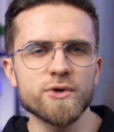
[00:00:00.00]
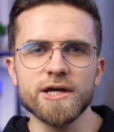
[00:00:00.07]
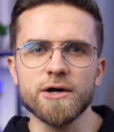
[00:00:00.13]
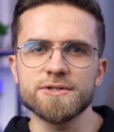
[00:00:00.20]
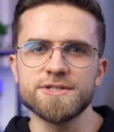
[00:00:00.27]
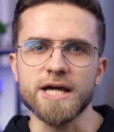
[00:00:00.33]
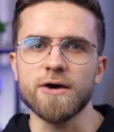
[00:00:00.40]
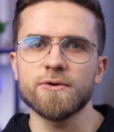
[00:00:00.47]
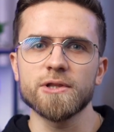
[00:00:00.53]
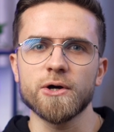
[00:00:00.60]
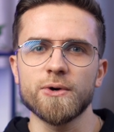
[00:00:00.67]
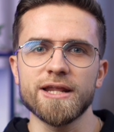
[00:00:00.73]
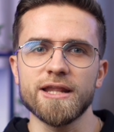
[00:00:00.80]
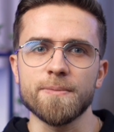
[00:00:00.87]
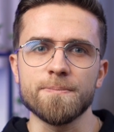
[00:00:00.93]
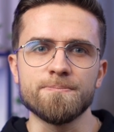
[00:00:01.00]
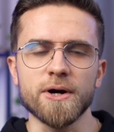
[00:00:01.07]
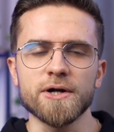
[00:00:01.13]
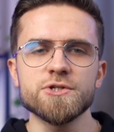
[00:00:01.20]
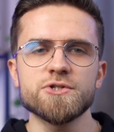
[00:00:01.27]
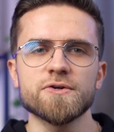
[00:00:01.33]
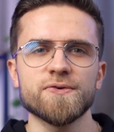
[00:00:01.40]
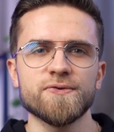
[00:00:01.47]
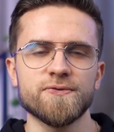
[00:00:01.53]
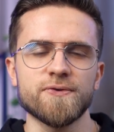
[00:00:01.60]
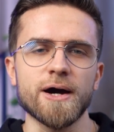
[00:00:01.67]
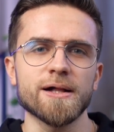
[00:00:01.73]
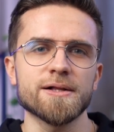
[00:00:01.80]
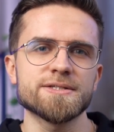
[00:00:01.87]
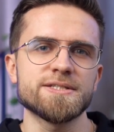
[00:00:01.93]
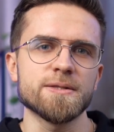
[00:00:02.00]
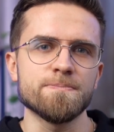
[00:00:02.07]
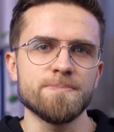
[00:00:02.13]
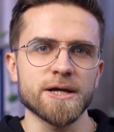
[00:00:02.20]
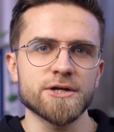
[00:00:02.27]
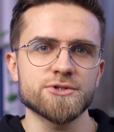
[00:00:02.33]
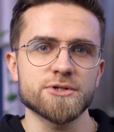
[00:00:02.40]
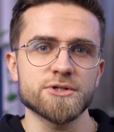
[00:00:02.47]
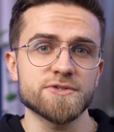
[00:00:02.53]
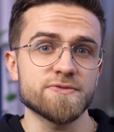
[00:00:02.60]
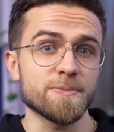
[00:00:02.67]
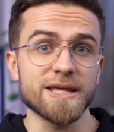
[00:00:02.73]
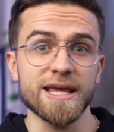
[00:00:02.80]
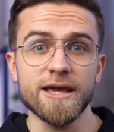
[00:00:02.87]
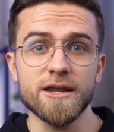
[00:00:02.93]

without downloading a bunch of files and pictures from the